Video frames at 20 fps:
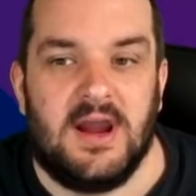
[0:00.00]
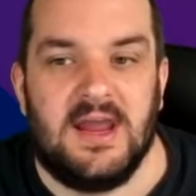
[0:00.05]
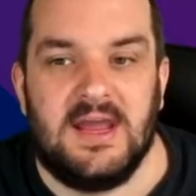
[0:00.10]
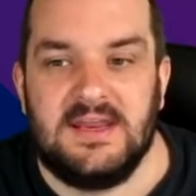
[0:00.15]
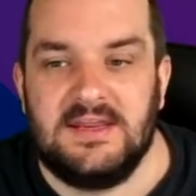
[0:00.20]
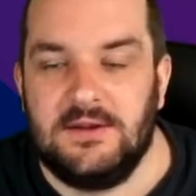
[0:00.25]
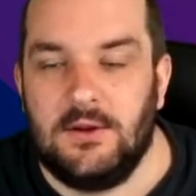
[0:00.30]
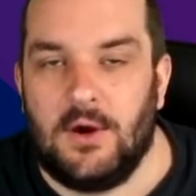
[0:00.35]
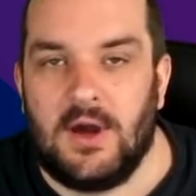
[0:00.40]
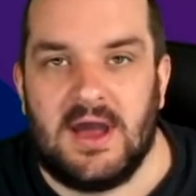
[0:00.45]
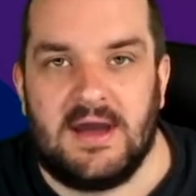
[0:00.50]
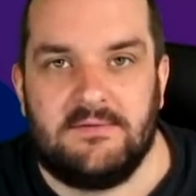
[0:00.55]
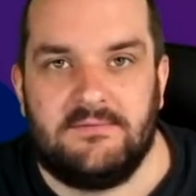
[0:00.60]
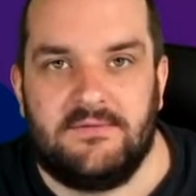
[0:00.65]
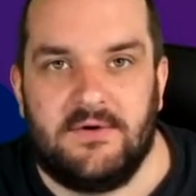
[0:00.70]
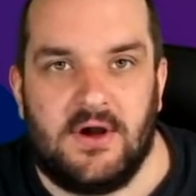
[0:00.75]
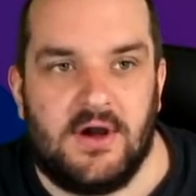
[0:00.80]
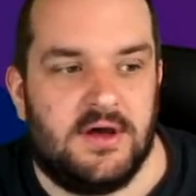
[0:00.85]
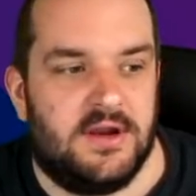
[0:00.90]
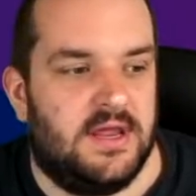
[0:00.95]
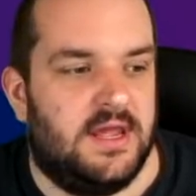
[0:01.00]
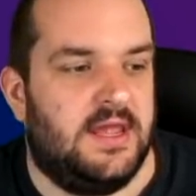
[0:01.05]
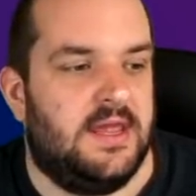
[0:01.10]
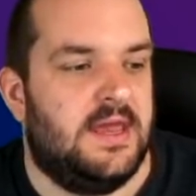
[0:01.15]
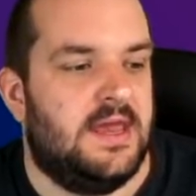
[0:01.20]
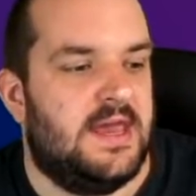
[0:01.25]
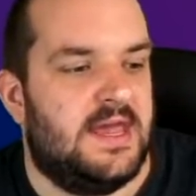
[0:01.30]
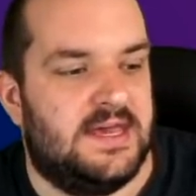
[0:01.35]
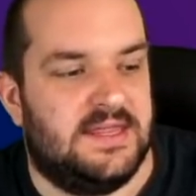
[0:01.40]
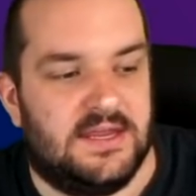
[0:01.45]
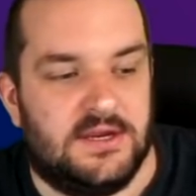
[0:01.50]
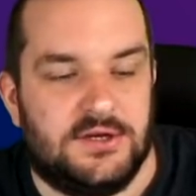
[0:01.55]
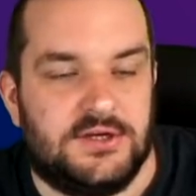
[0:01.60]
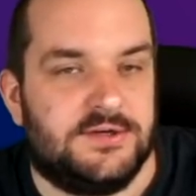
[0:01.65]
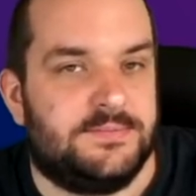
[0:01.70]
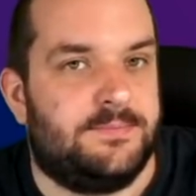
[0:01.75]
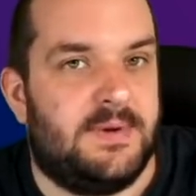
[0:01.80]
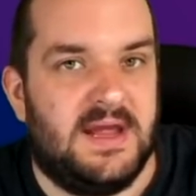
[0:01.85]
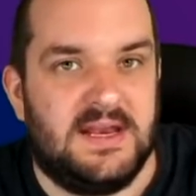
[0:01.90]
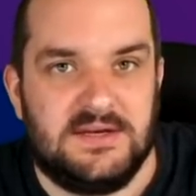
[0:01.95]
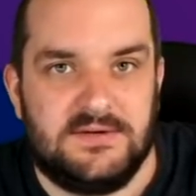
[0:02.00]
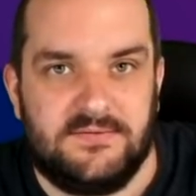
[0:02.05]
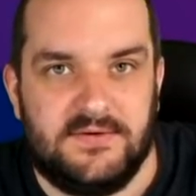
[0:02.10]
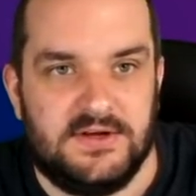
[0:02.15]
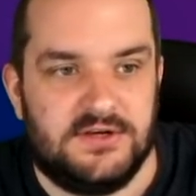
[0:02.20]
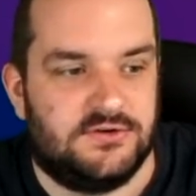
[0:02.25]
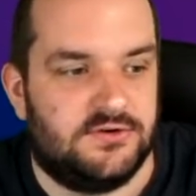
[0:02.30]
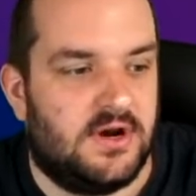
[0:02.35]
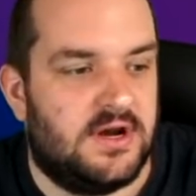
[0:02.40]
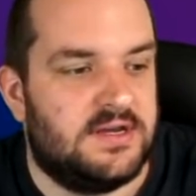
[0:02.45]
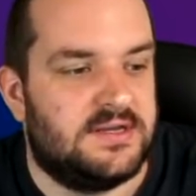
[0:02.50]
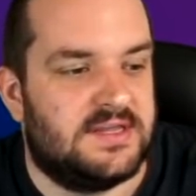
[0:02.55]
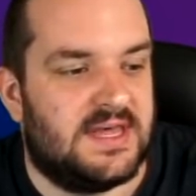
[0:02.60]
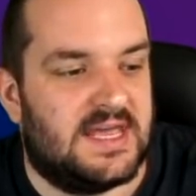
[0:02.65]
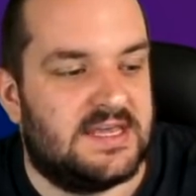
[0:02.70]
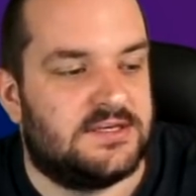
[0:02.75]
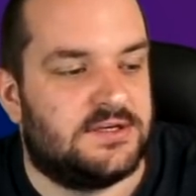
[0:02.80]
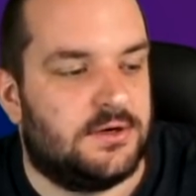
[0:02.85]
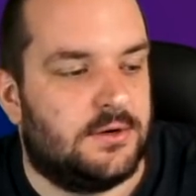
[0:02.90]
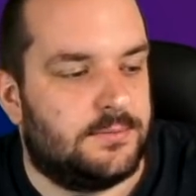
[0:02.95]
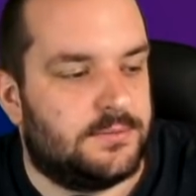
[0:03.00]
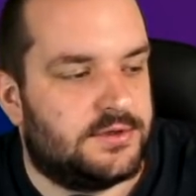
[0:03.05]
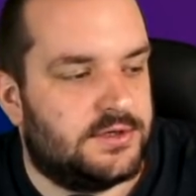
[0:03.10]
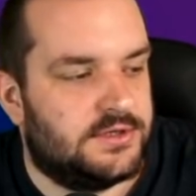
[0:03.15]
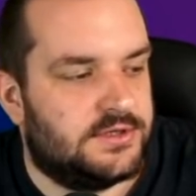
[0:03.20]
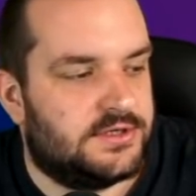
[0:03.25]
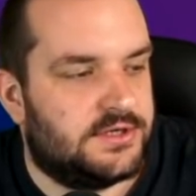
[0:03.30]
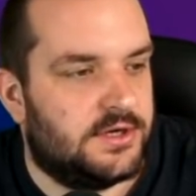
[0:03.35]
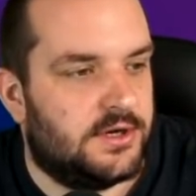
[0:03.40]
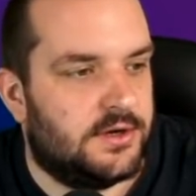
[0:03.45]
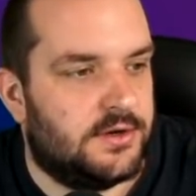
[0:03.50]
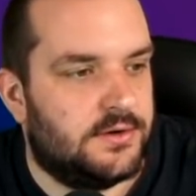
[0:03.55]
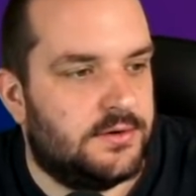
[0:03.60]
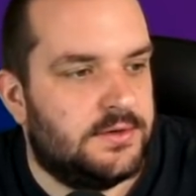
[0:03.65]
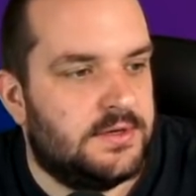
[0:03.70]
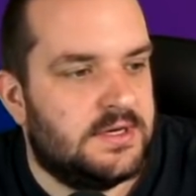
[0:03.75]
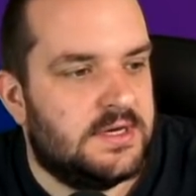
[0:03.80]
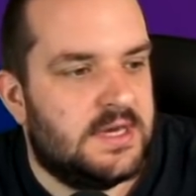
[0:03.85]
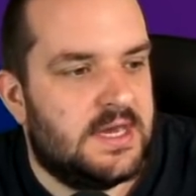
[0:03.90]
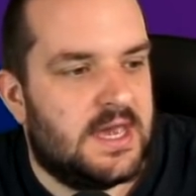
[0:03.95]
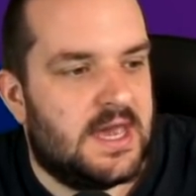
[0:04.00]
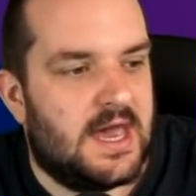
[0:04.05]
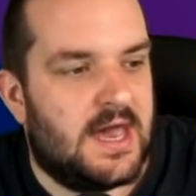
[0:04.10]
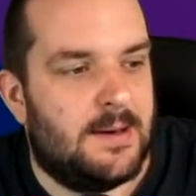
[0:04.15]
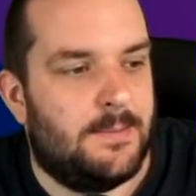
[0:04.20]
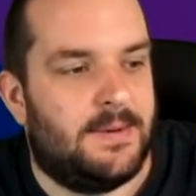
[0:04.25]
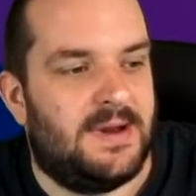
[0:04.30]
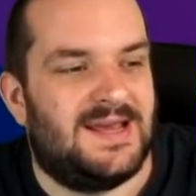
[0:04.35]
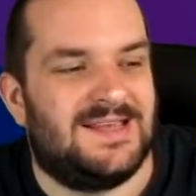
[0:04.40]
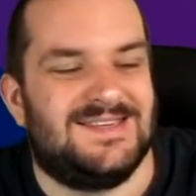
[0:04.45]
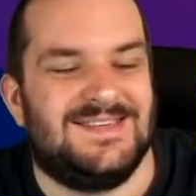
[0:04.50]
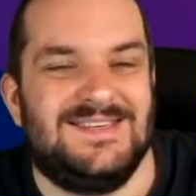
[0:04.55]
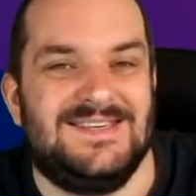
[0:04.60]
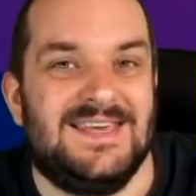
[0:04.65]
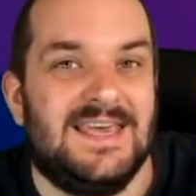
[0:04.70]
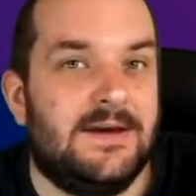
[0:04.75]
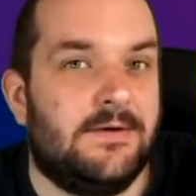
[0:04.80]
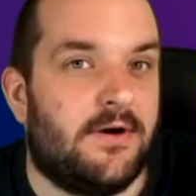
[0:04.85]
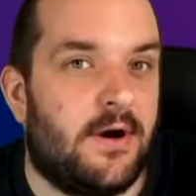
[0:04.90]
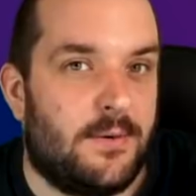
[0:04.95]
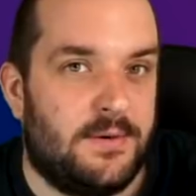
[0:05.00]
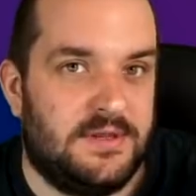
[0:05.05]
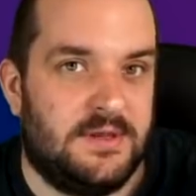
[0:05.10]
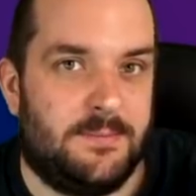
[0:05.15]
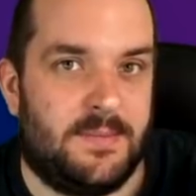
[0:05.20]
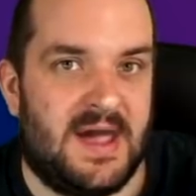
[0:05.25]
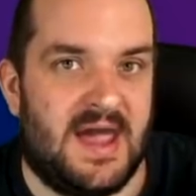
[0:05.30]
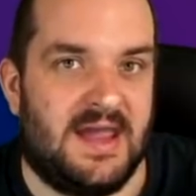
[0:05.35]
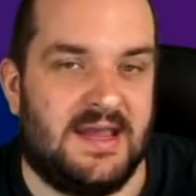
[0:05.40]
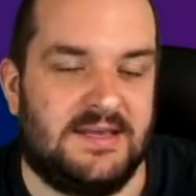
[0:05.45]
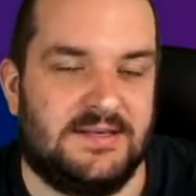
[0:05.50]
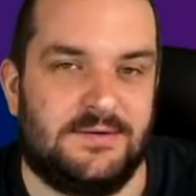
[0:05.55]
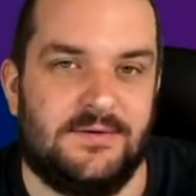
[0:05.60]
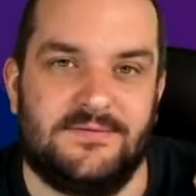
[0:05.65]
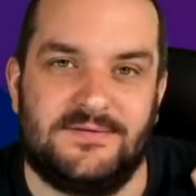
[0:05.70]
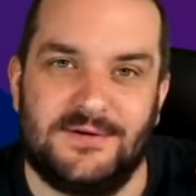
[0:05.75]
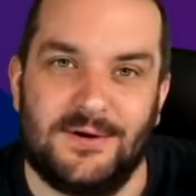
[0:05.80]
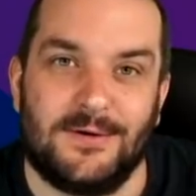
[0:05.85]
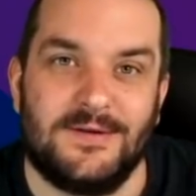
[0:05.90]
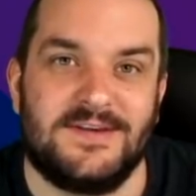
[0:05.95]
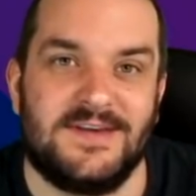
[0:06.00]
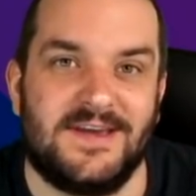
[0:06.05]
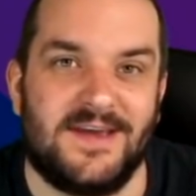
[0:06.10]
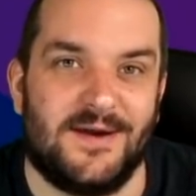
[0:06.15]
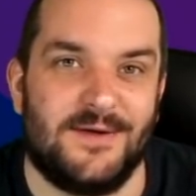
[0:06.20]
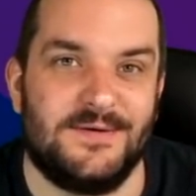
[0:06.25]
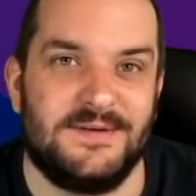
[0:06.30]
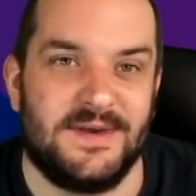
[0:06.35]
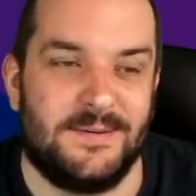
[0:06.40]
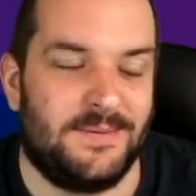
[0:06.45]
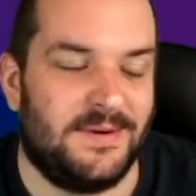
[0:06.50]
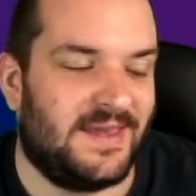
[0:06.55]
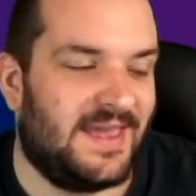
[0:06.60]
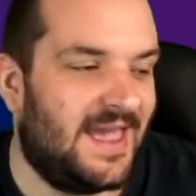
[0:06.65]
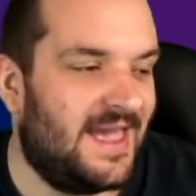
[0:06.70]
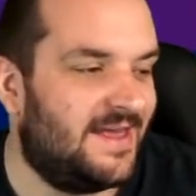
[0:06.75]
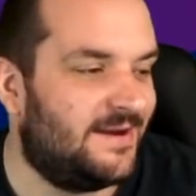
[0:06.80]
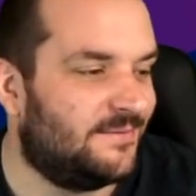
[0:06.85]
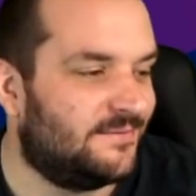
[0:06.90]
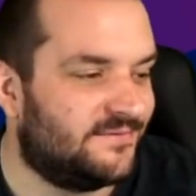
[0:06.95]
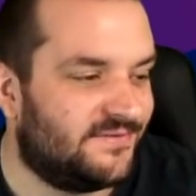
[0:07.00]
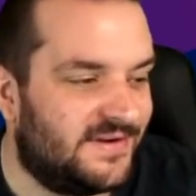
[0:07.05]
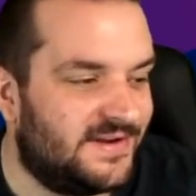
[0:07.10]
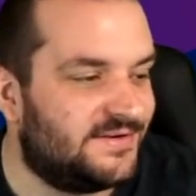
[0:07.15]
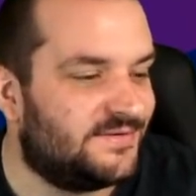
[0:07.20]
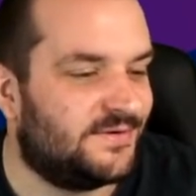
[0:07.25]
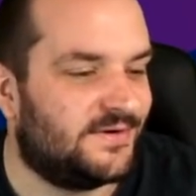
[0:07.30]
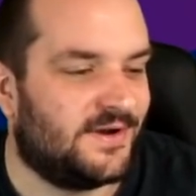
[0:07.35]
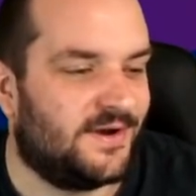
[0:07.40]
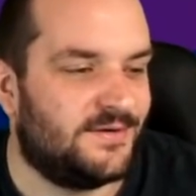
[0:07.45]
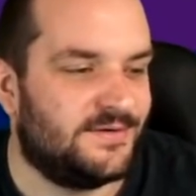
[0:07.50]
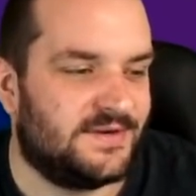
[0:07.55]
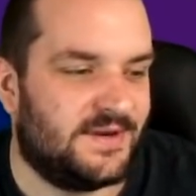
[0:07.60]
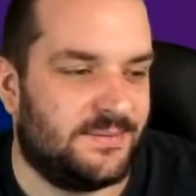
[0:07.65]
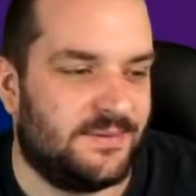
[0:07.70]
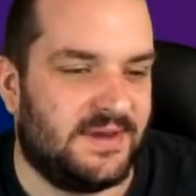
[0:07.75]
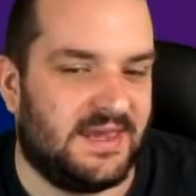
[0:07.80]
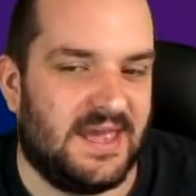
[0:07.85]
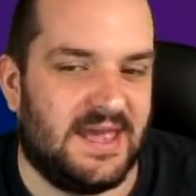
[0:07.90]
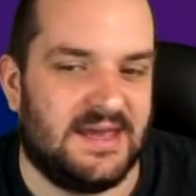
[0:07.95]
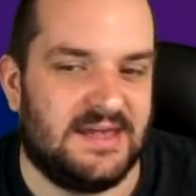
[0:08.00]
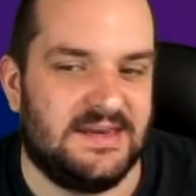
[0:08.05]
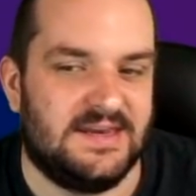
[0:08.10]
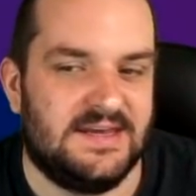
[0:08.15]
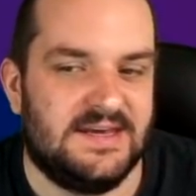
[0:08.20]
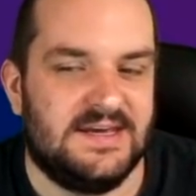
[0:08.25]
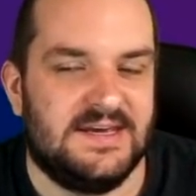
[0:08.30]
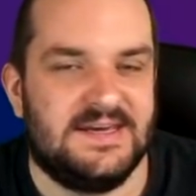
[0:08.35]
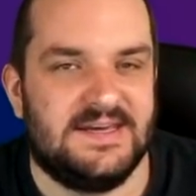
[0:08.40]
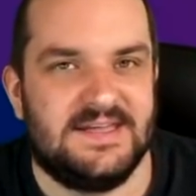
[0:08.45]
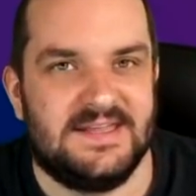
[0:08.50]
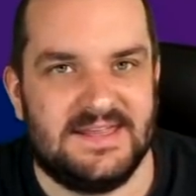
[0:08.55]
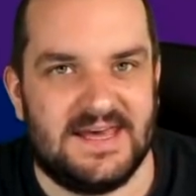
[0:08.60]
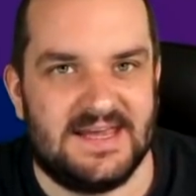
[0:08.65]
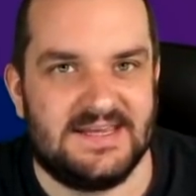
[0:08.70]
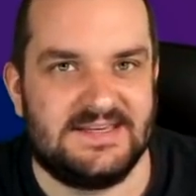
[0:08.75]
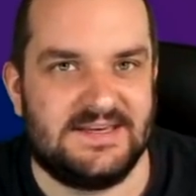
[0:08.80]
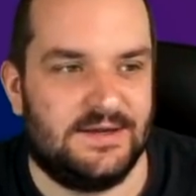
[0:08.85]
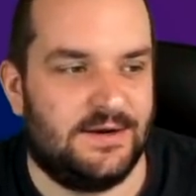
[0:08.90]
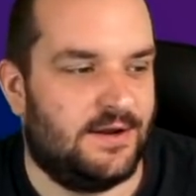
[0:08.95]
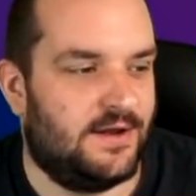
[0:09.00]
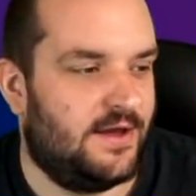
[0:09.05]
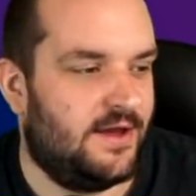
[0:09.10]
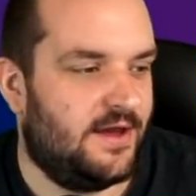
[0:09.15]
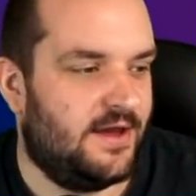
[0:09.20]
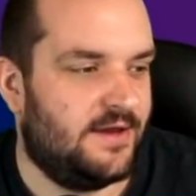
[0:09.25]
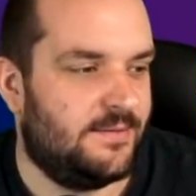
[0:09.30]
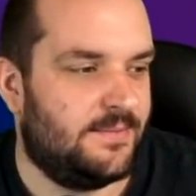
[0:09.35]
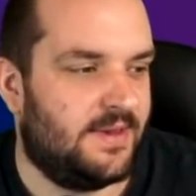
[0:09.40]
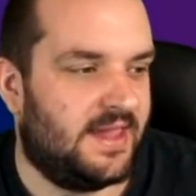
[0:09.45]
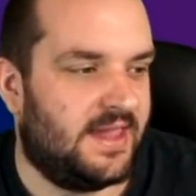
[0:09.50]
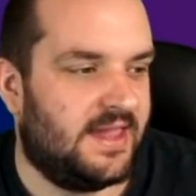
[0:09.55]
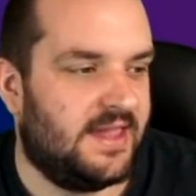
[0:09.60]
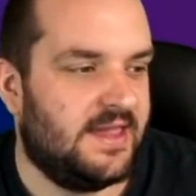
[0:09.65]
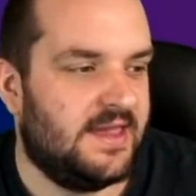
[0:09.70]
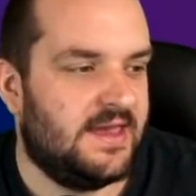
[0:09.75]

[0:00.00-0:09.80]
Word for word: and not have Vardy, and I just bench Vidra. That's an option too, but that's 0 in the bank. So if Jota goes up again or Vidra goes up again, that's going to hurt me.